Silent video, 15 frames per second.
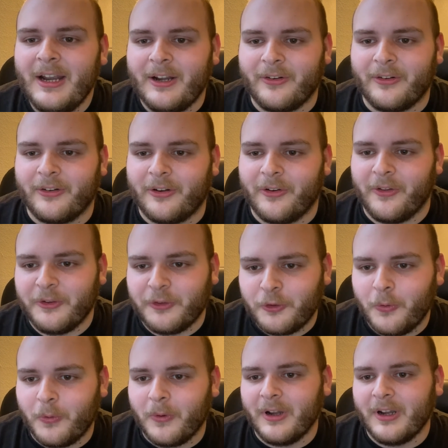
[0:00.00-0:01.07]
to the
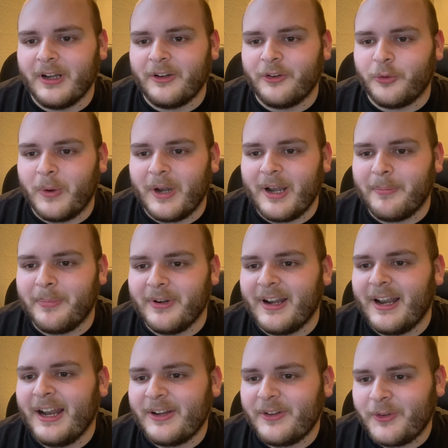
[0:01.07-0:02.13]
school is wear
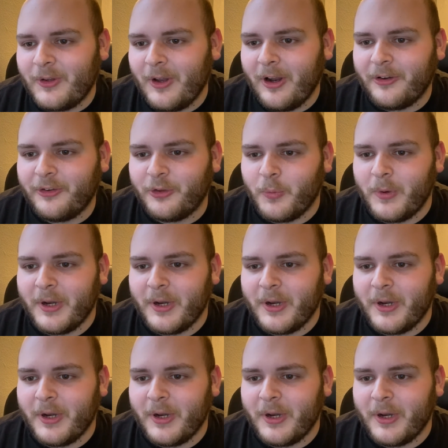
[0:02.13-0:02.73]
black socks